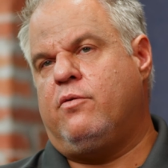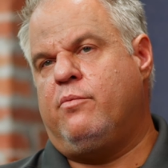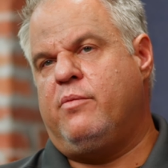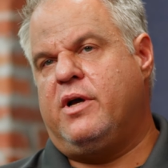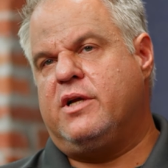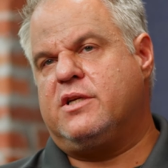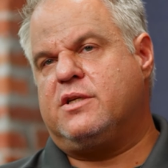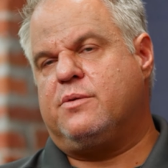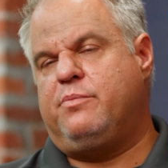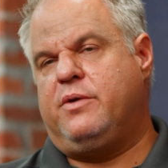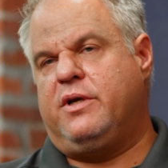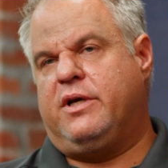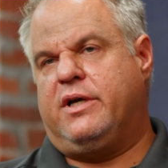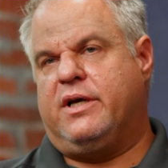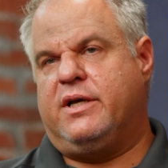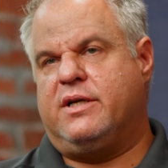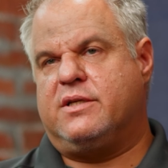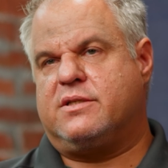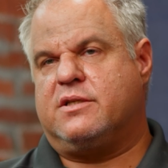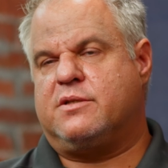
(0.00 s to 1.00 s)
much,
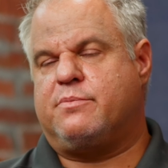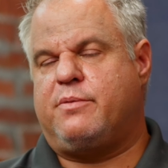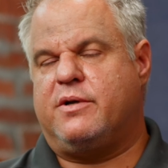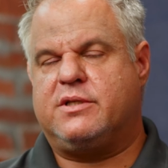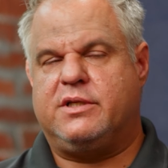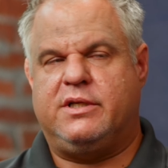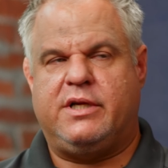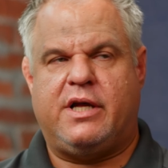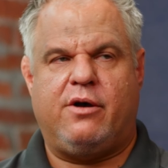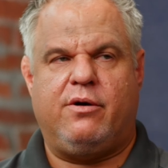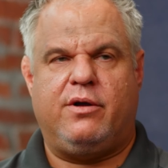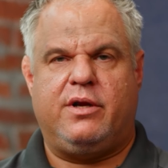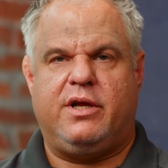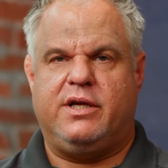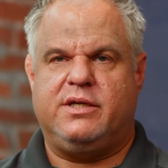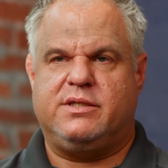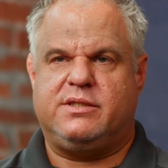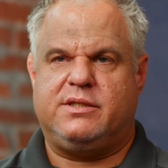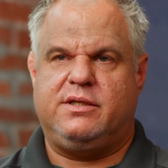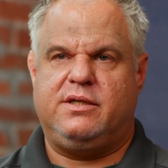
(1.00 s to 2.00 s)
because especially
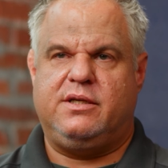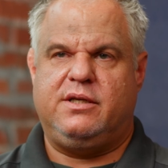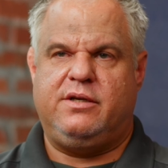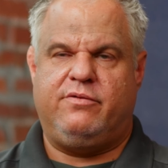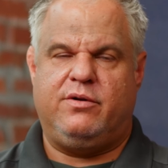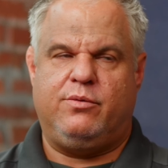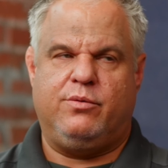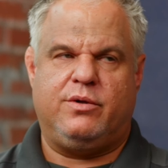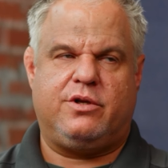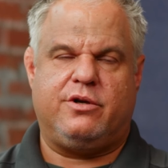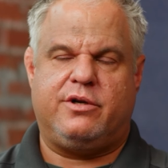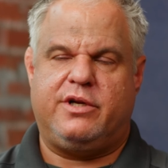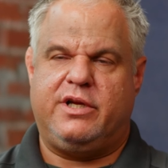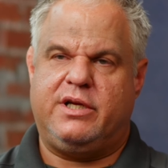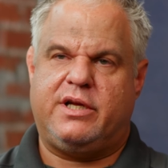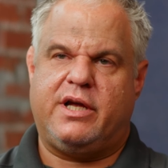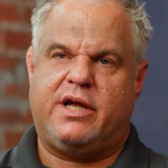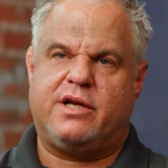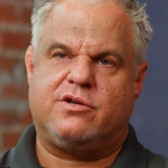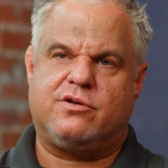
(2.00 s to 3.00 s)
nowadays, even with your
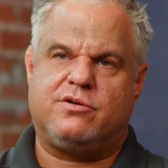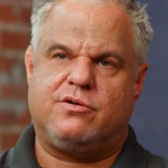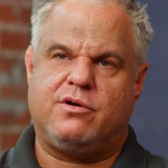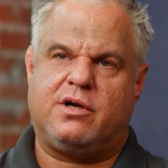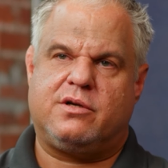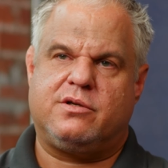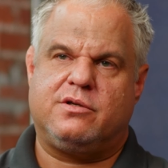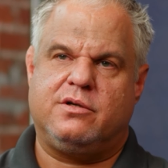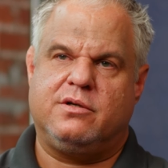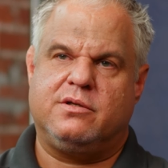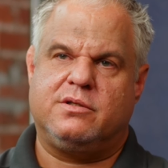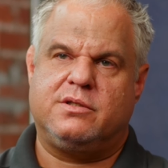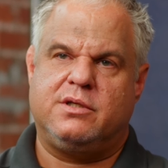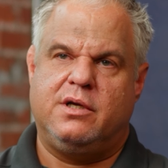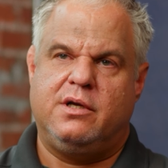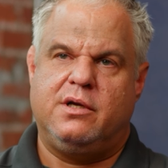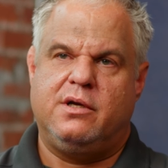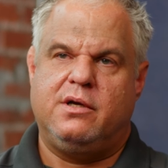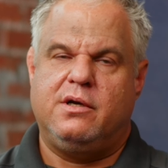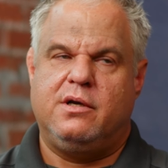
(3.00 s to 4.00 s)
detached structures,
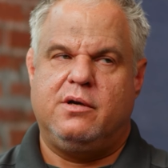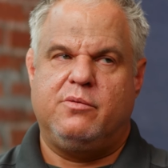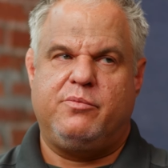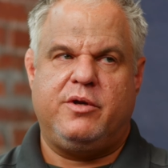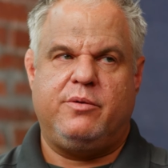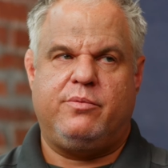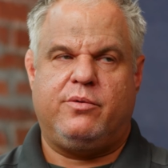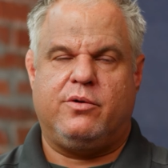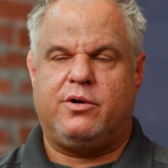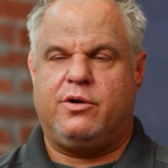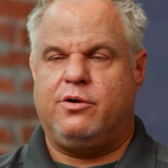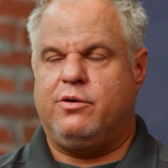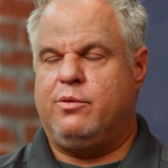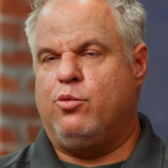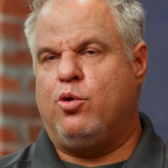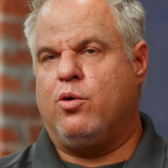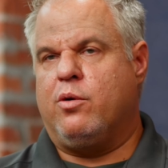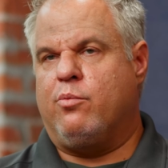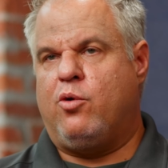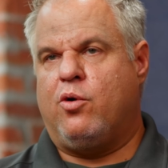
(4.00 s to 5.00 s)
people are doing
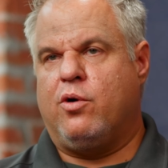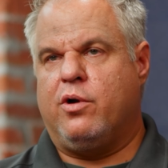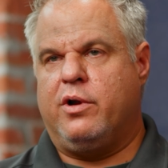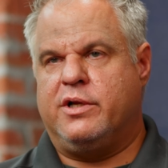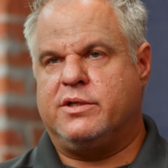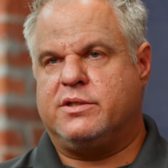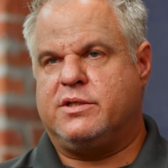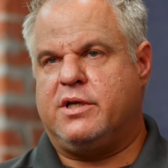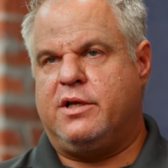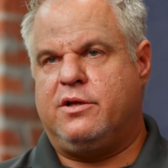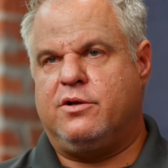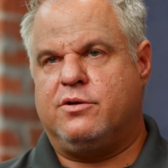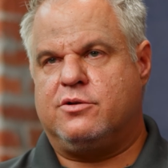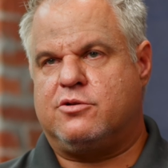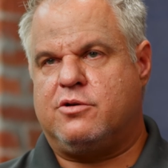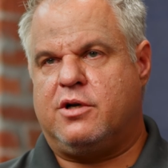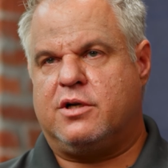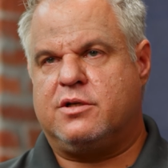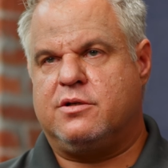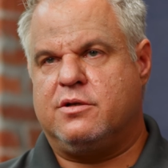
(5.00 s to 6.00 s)
more and more inside those
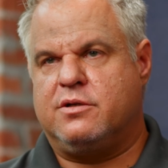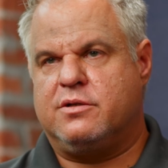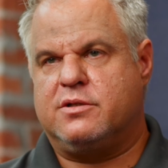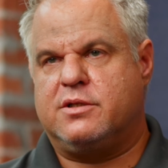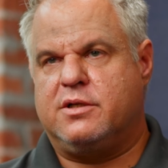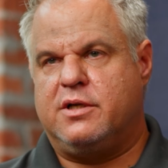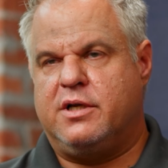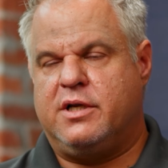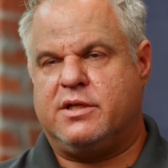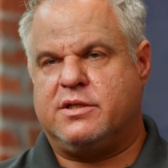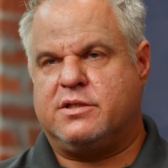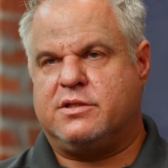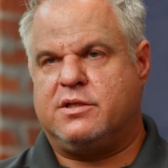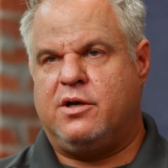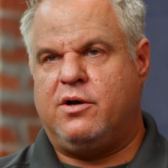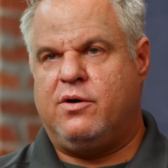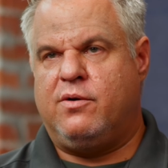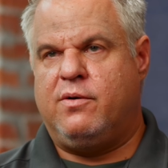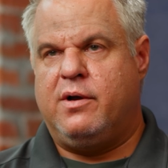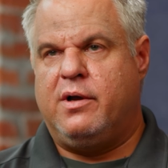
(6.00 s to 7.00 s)
structures. And
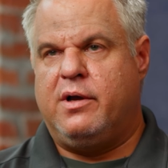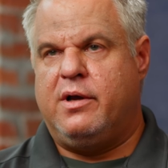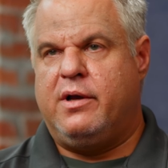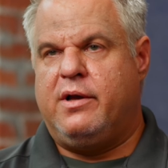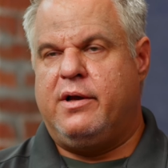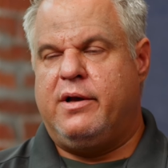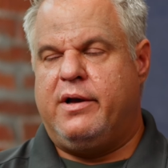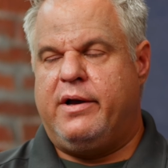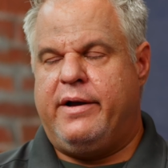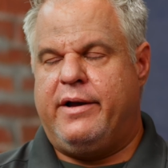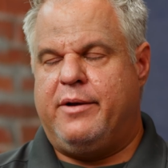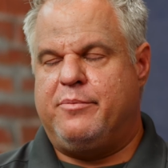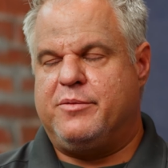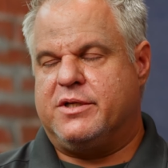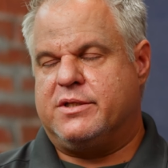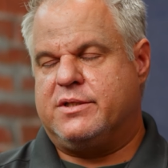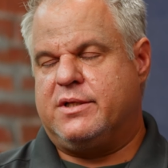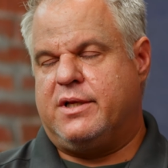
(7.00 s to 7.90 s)
so just